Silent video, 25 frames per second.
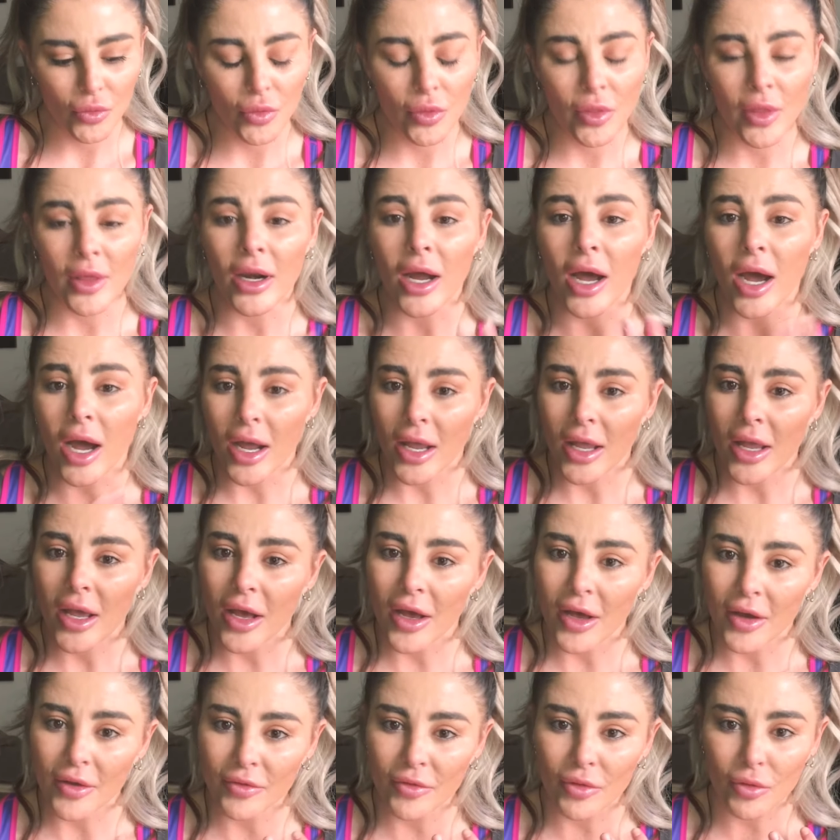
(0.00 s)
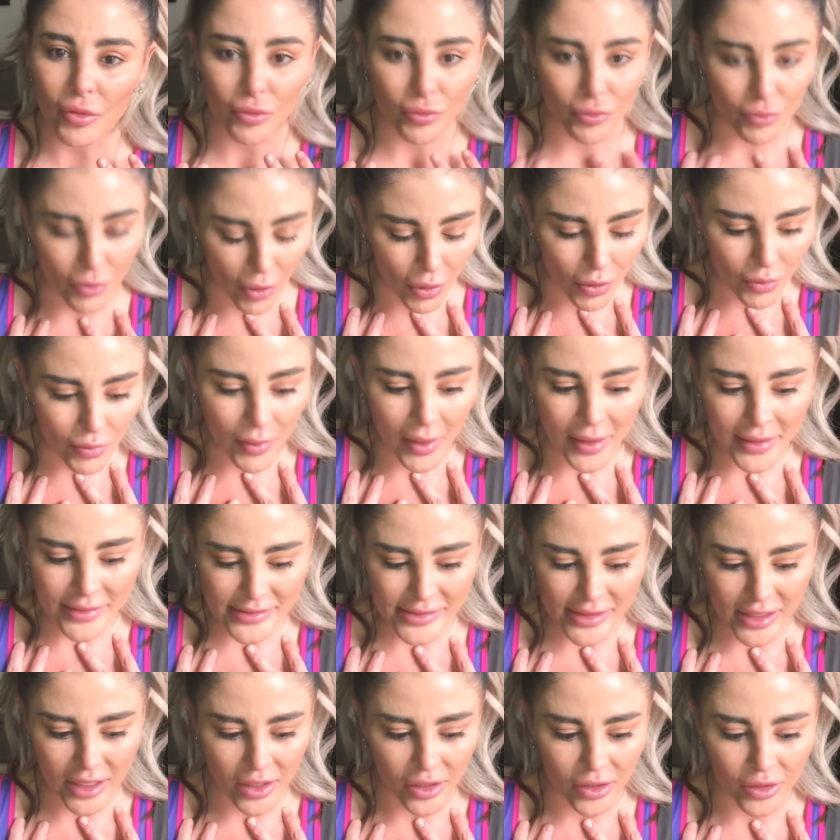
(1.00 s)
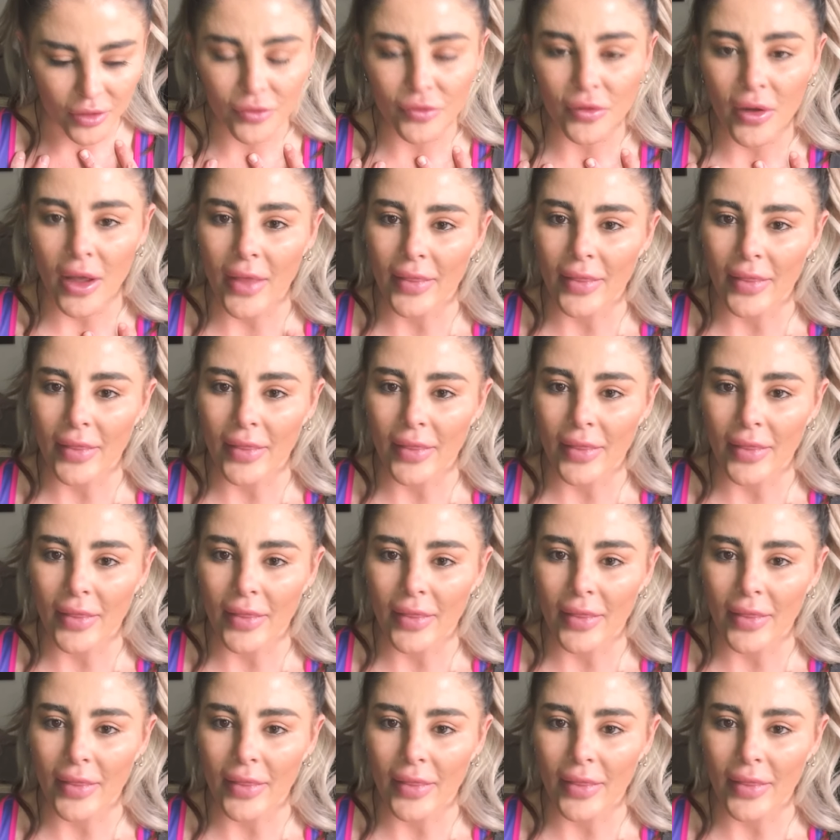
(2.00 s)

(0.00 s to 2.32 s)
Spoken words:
that I have wrote myself,